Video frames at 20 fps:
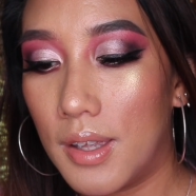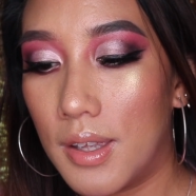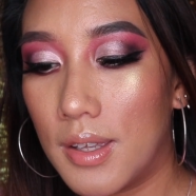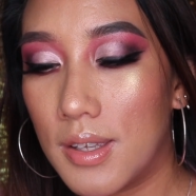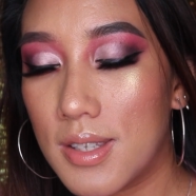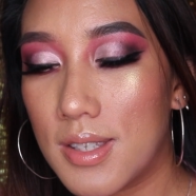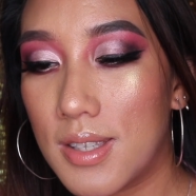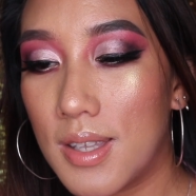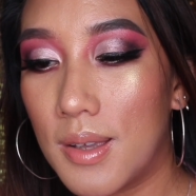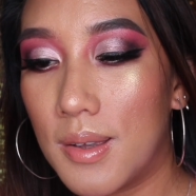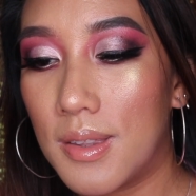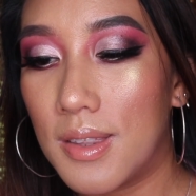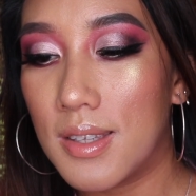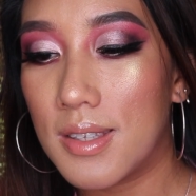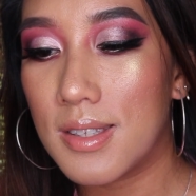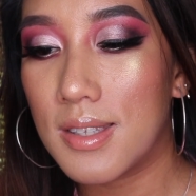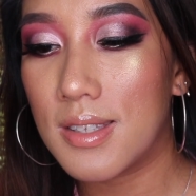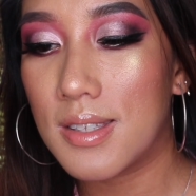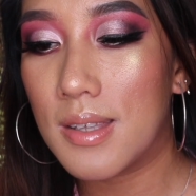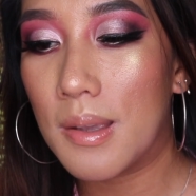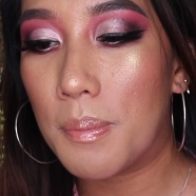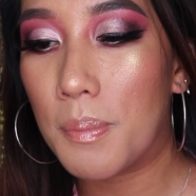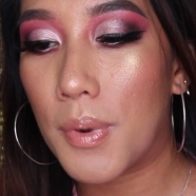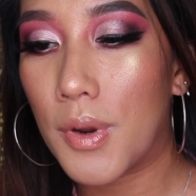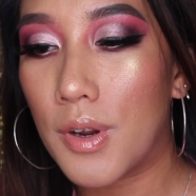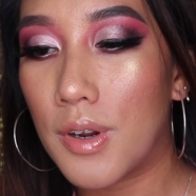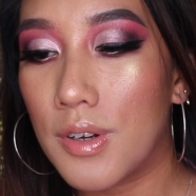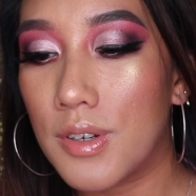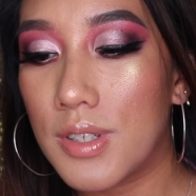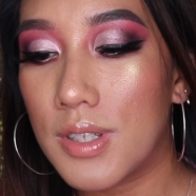So this is a
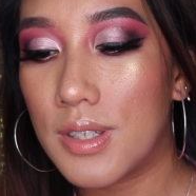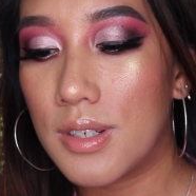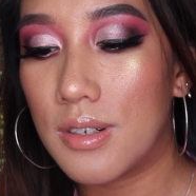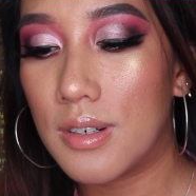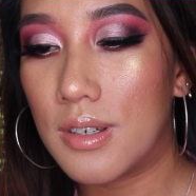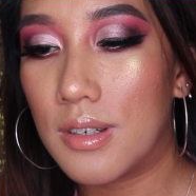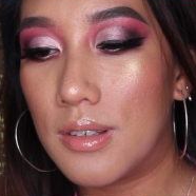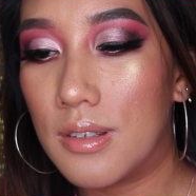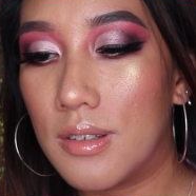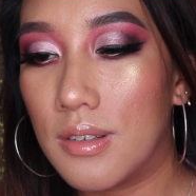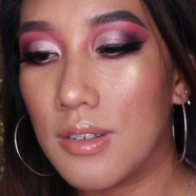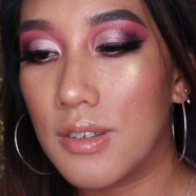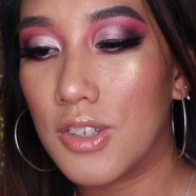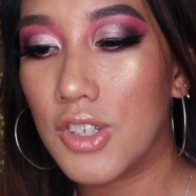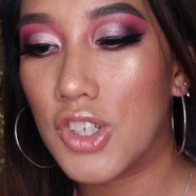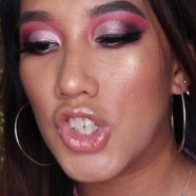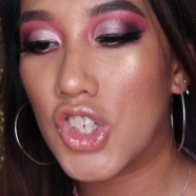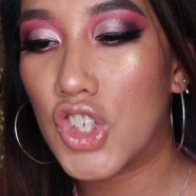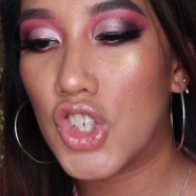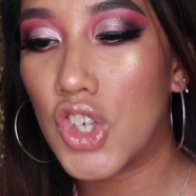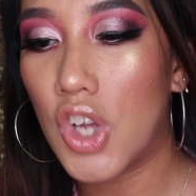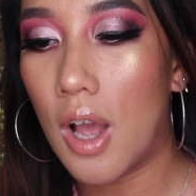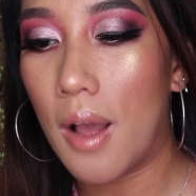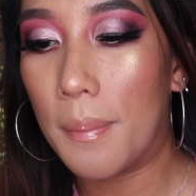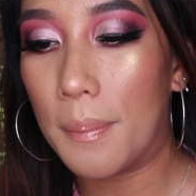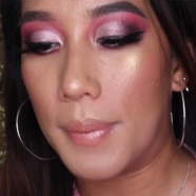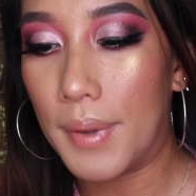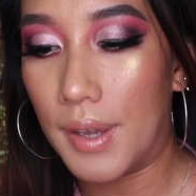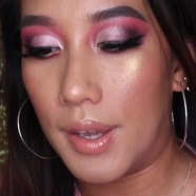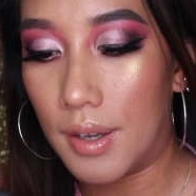personal
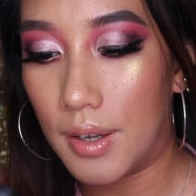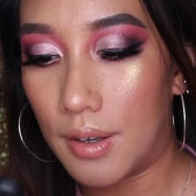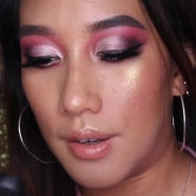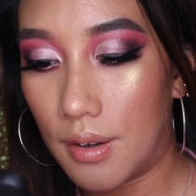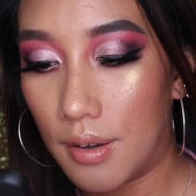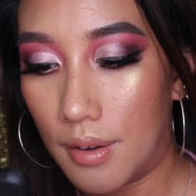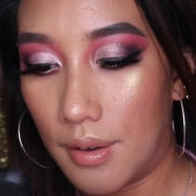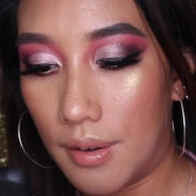shopping.